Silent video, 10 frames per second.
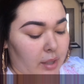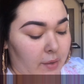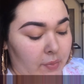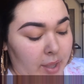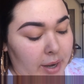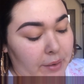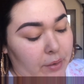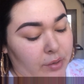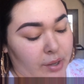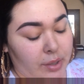and then I
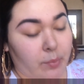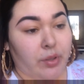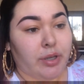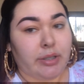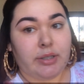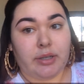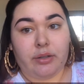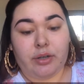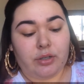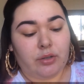go around them with
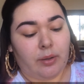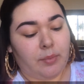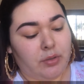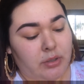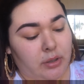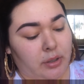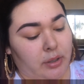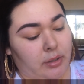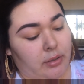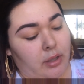concealer. So I'm using
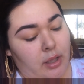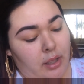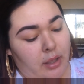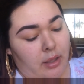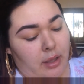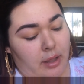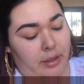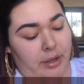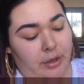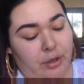the
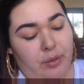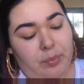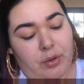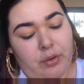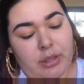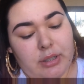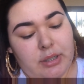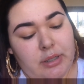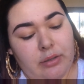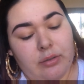LA Girl PRO
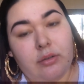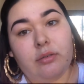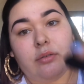Conceal.